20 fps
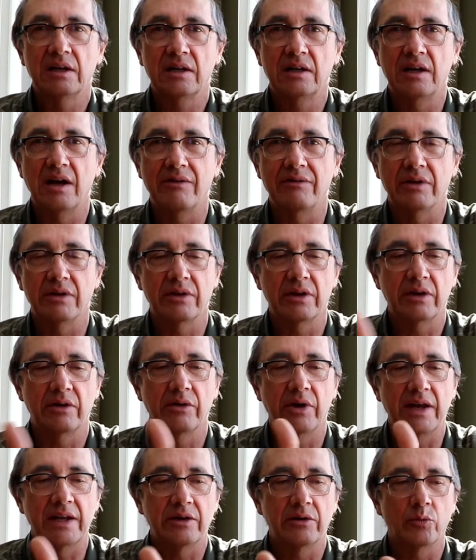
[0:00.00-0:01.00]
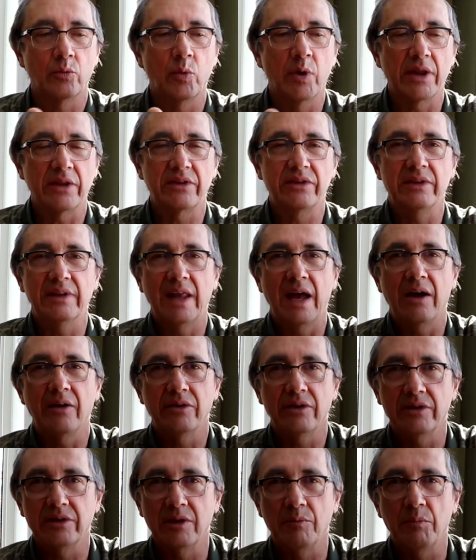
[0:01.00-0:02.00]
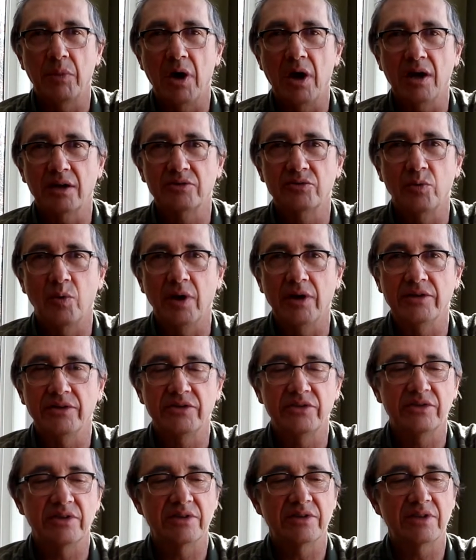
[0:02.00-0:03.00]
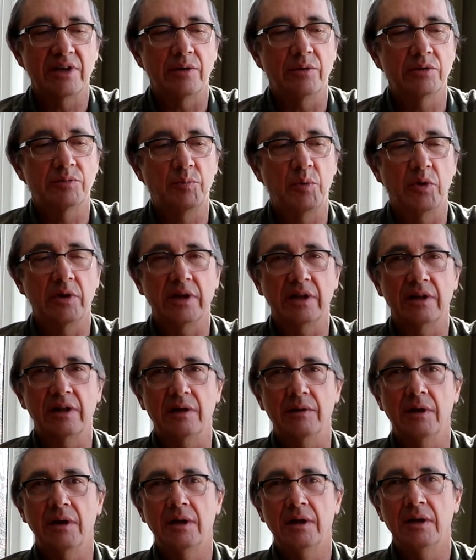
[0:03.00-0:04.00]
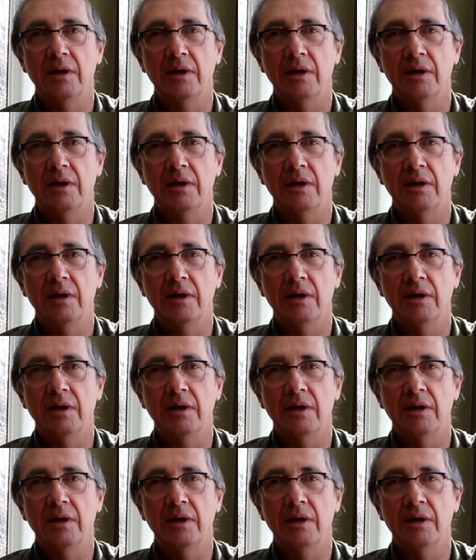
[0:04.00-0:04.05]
cover the greater width now that the box was, since I was putting the